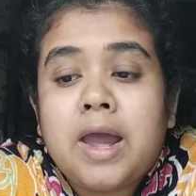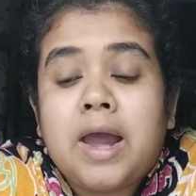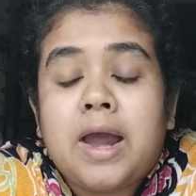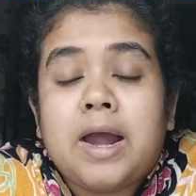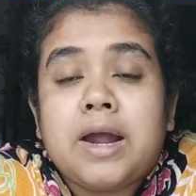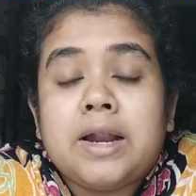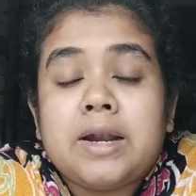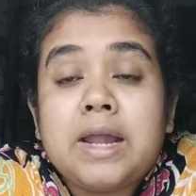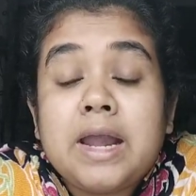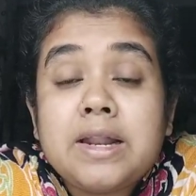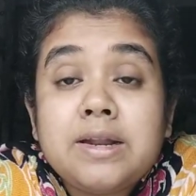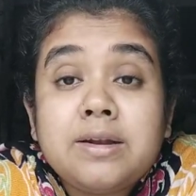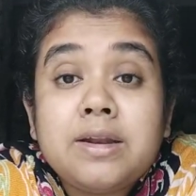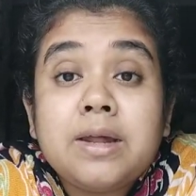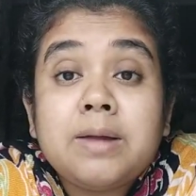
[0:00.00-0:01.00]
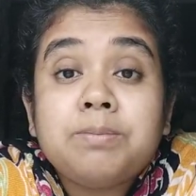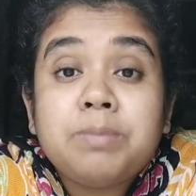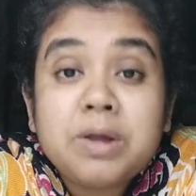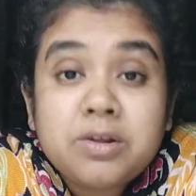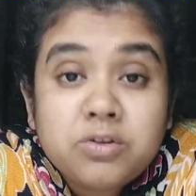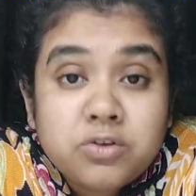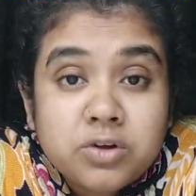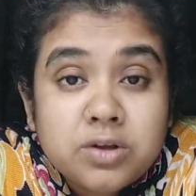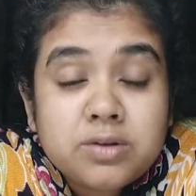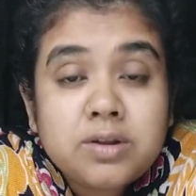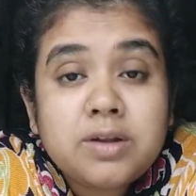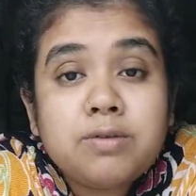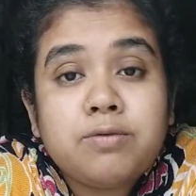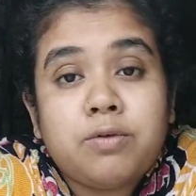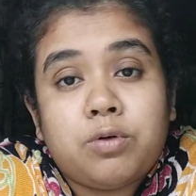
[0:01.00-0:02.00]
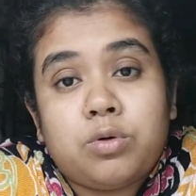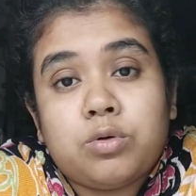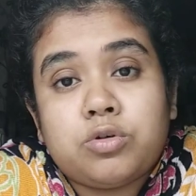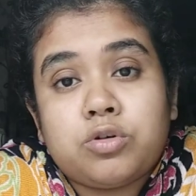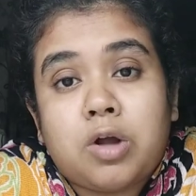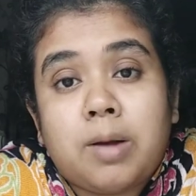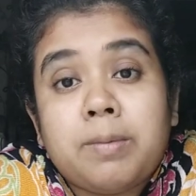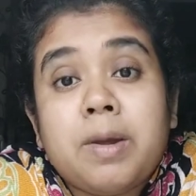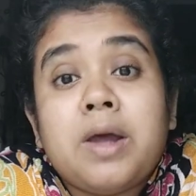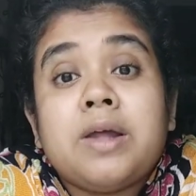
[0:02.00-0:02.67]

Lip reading: and editing pictures in Photoshop.